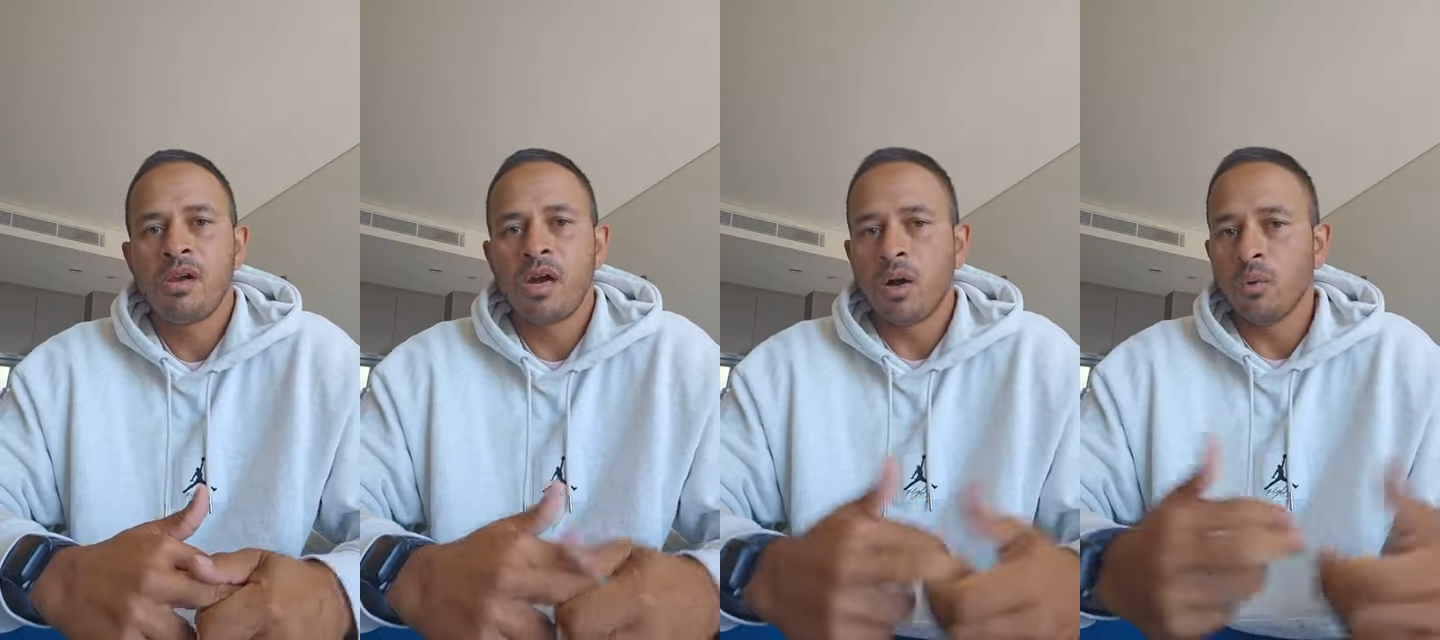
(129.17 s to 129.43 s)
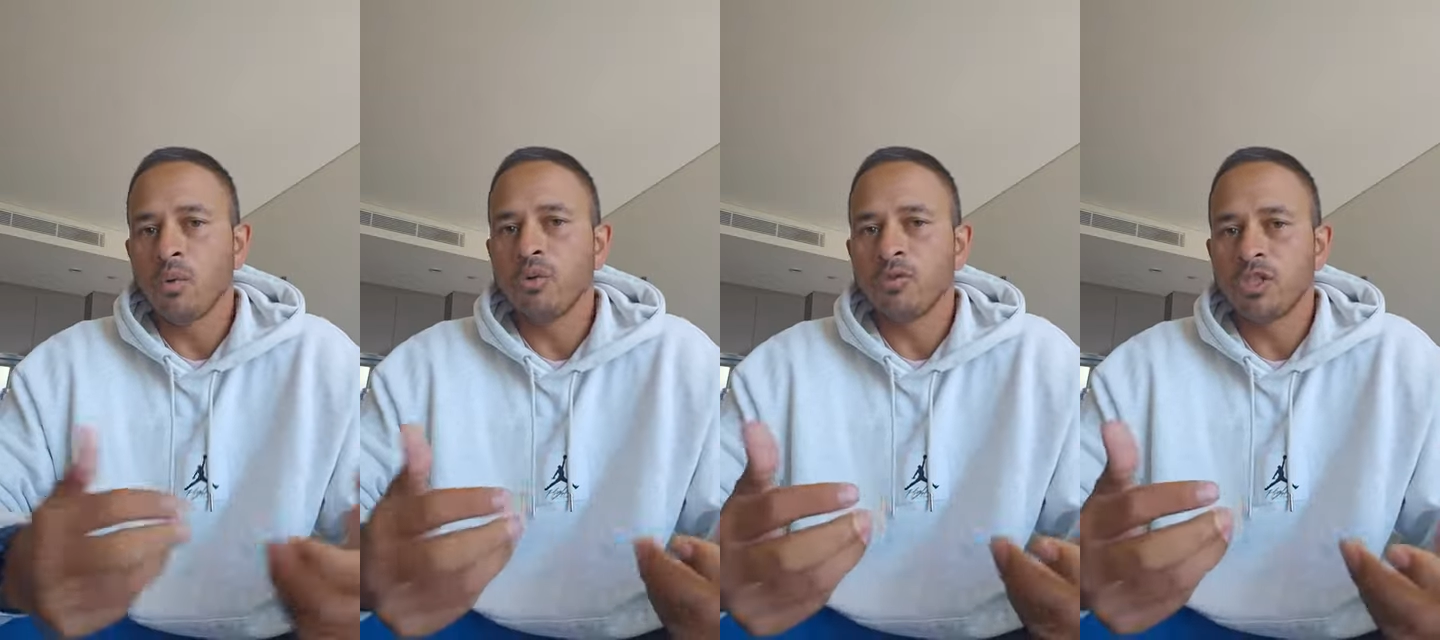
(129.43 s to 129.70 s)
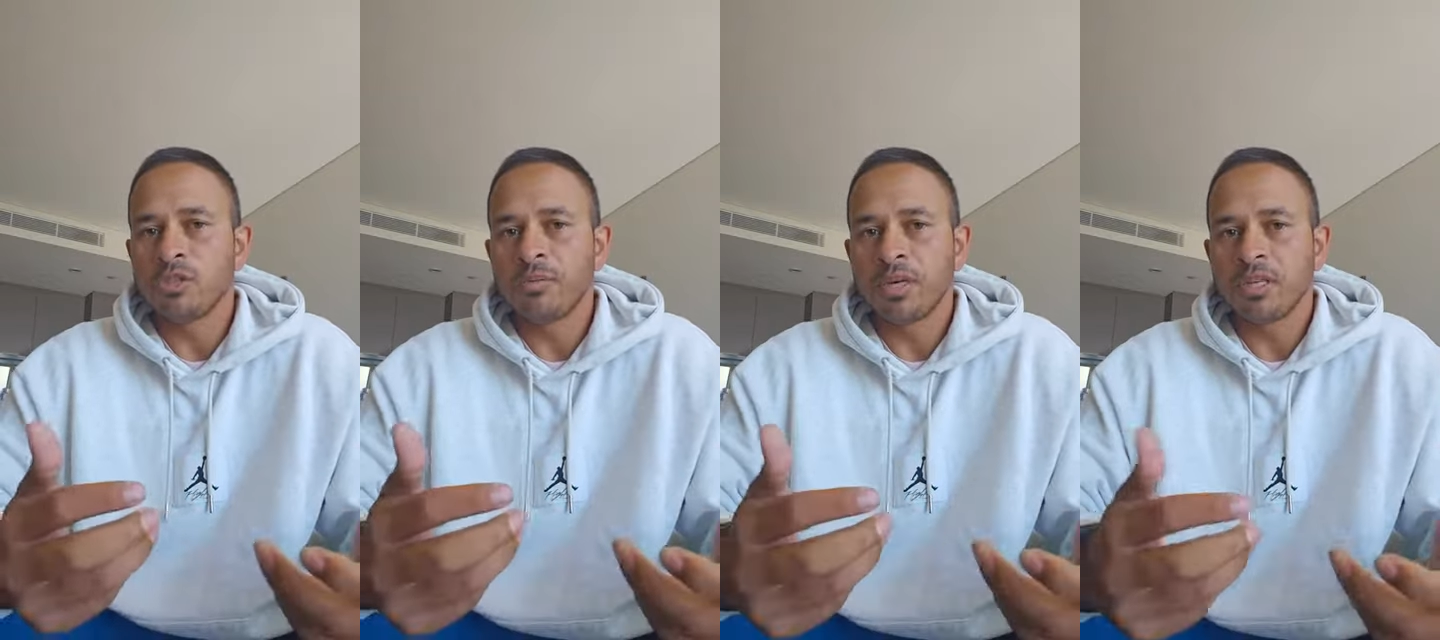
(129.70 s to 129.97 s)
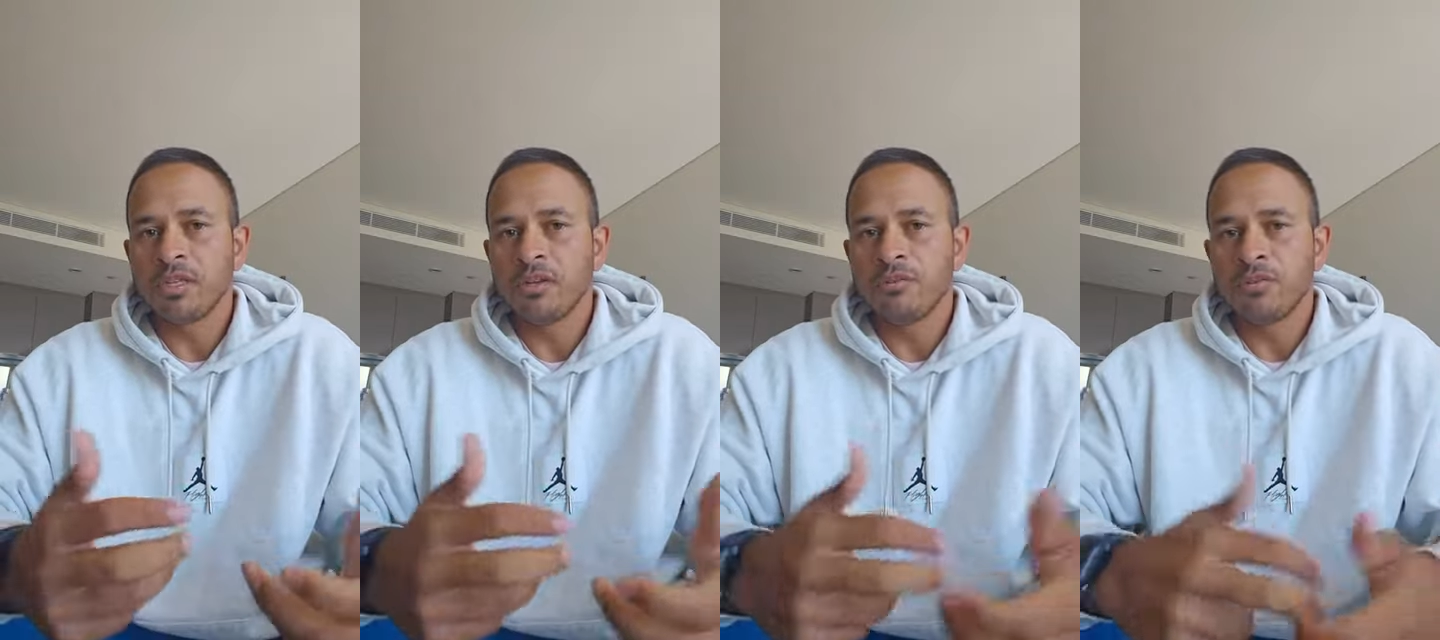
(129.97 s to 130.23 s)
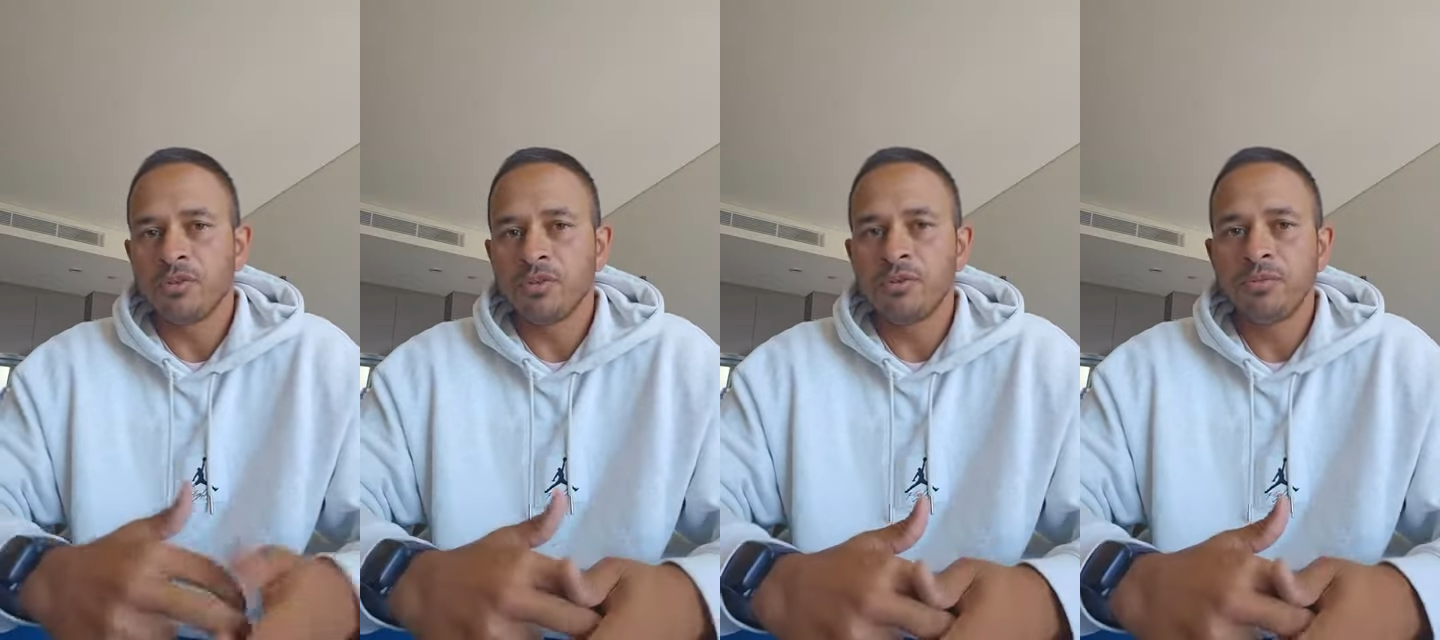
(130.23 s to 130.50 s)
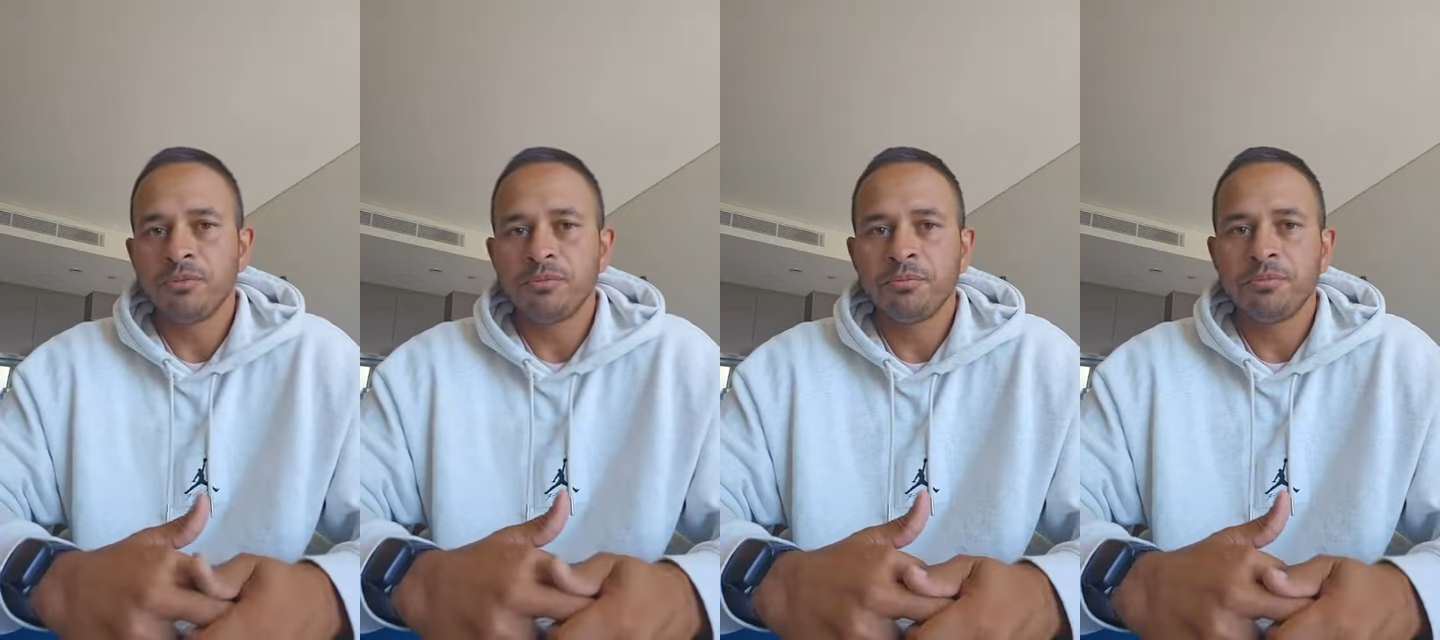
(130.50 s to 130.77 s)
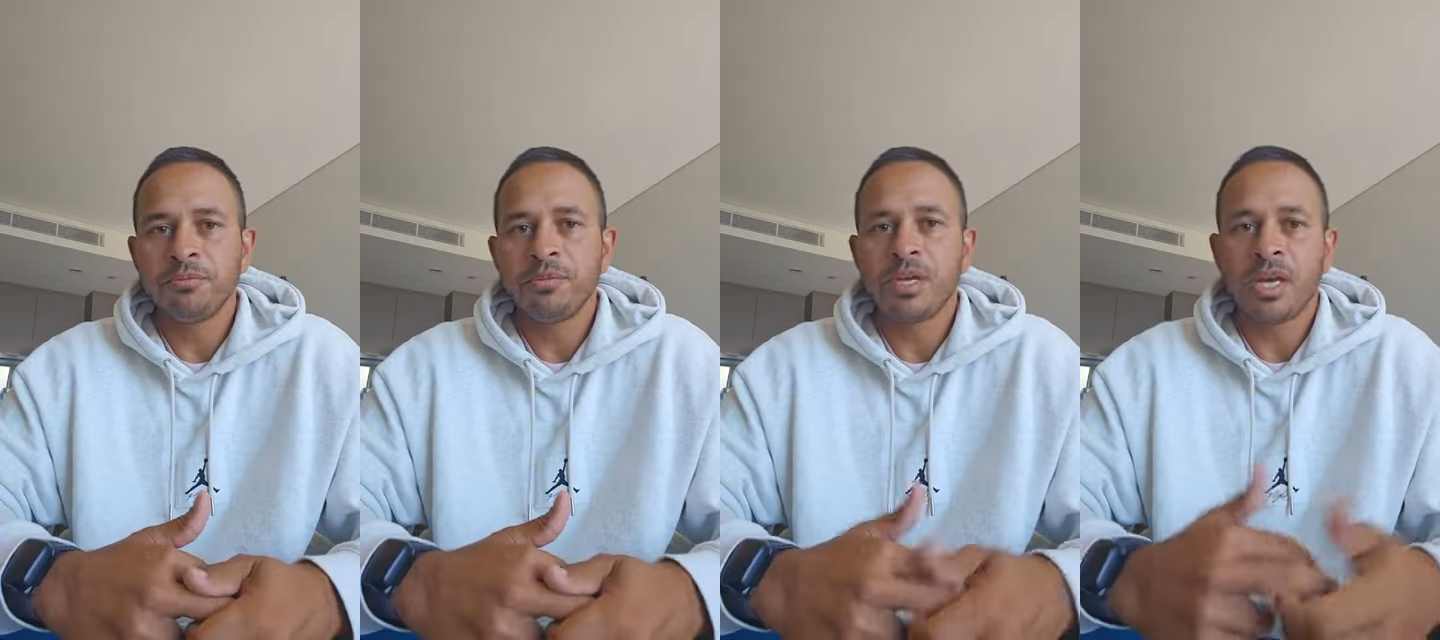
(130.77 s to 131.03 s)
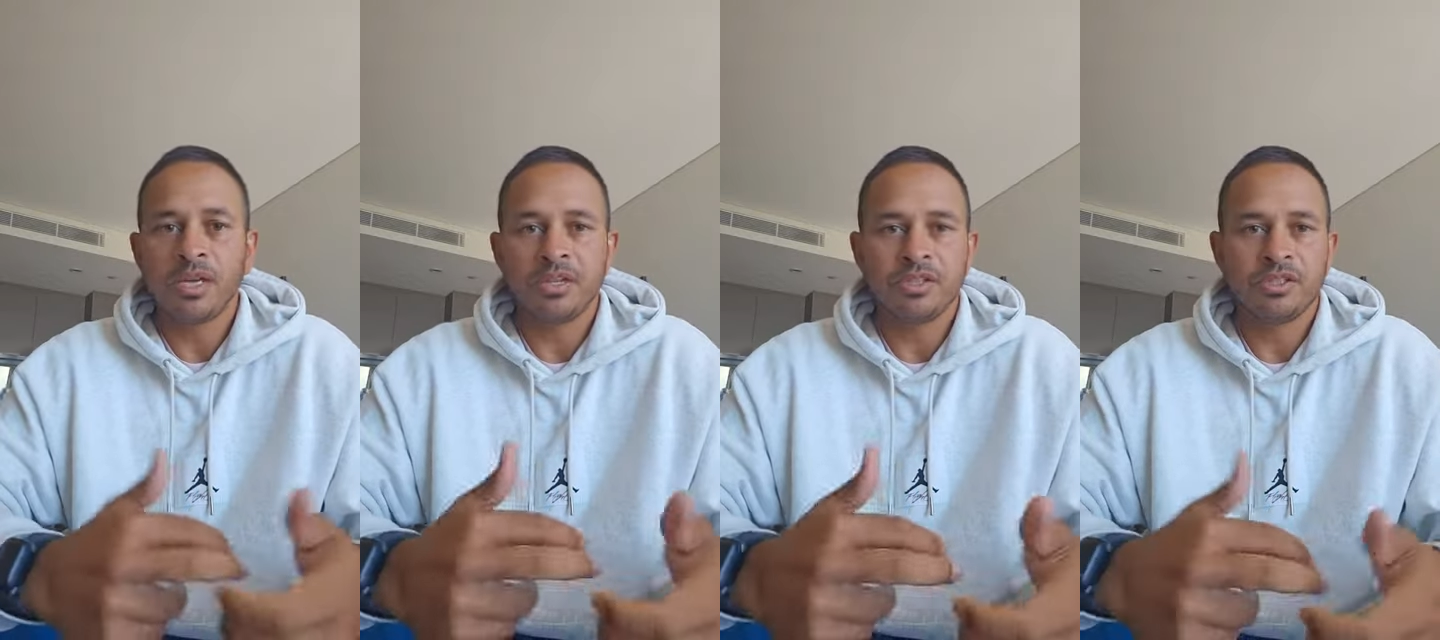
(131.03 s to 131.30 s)
I will respect their view
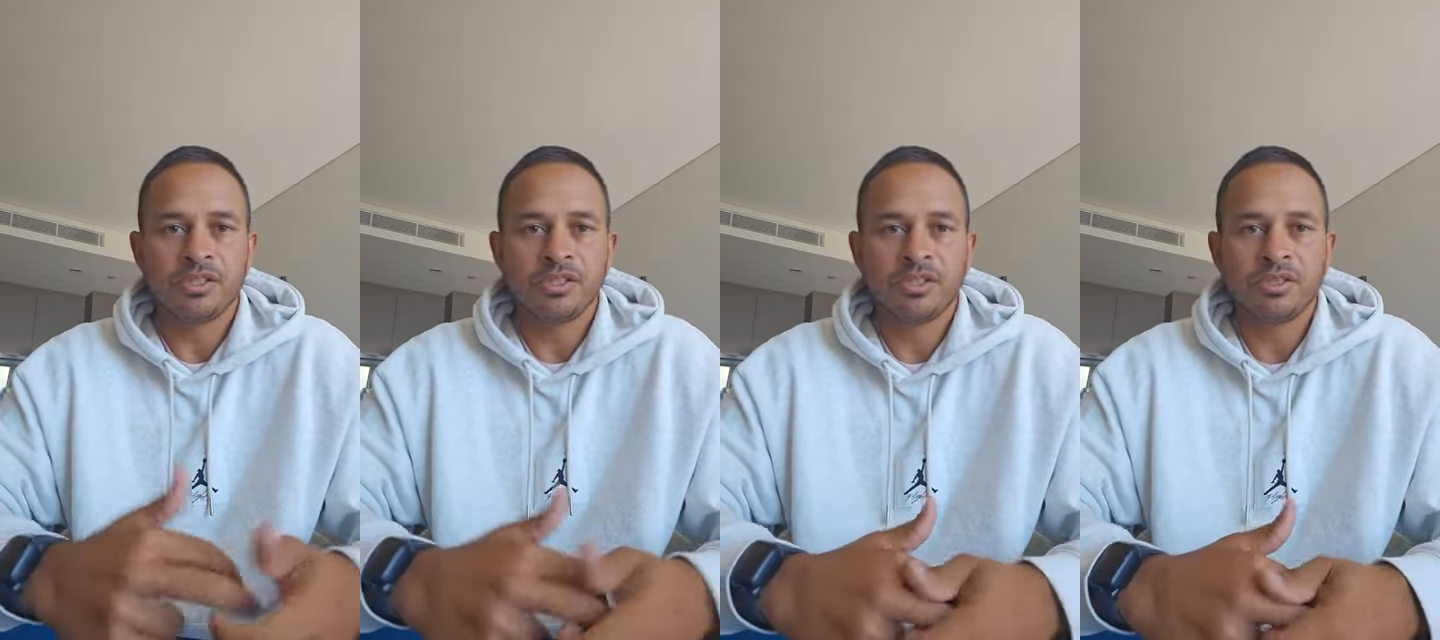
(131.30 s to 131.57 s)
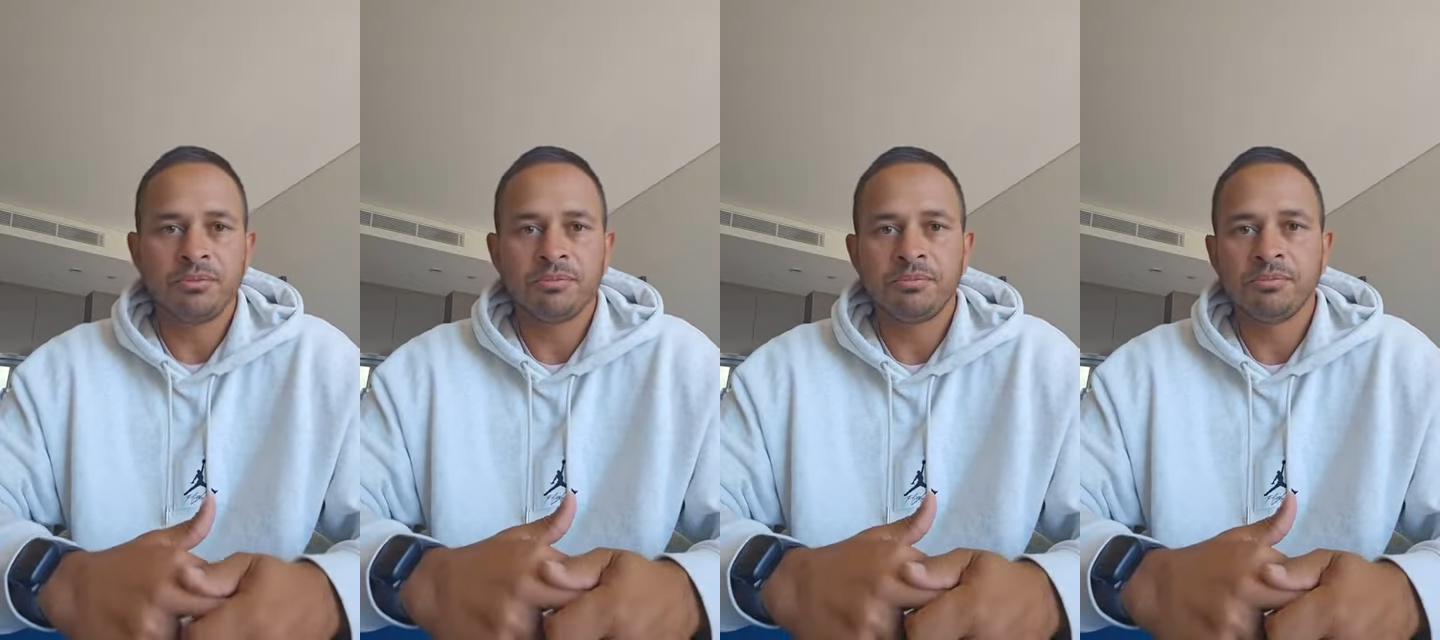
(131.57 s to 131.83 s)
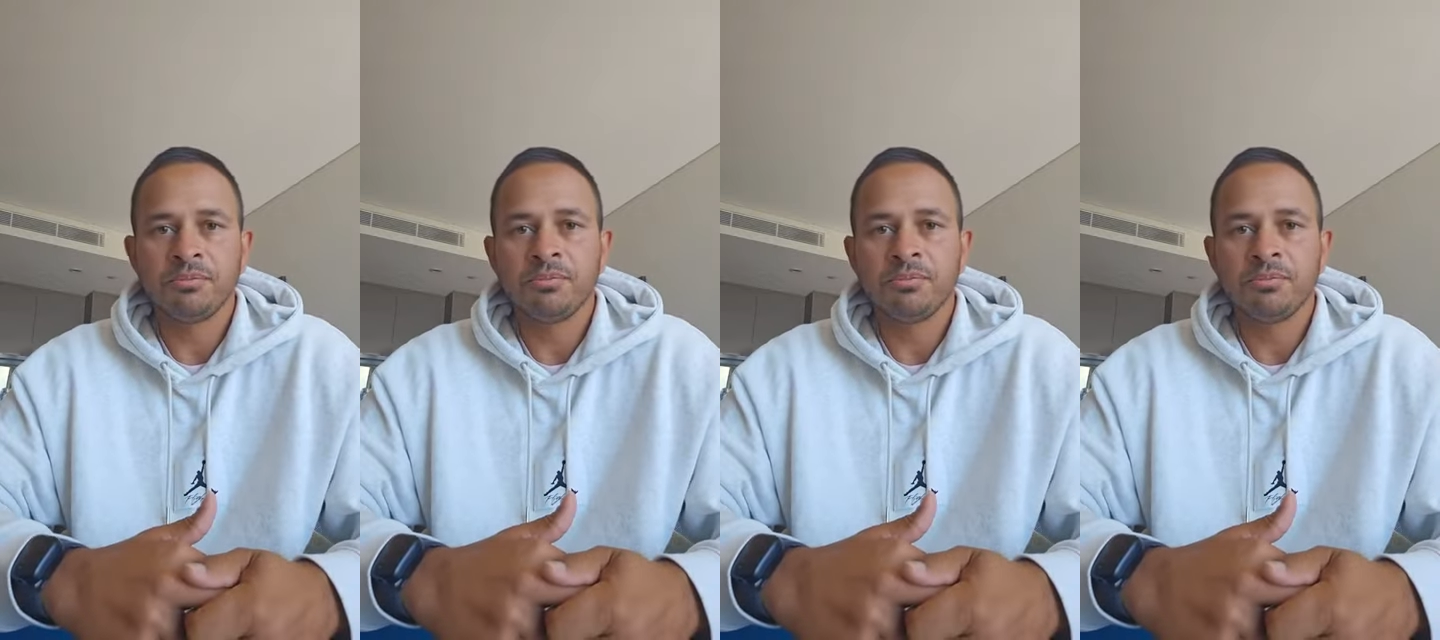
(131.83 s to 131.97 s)
and decision,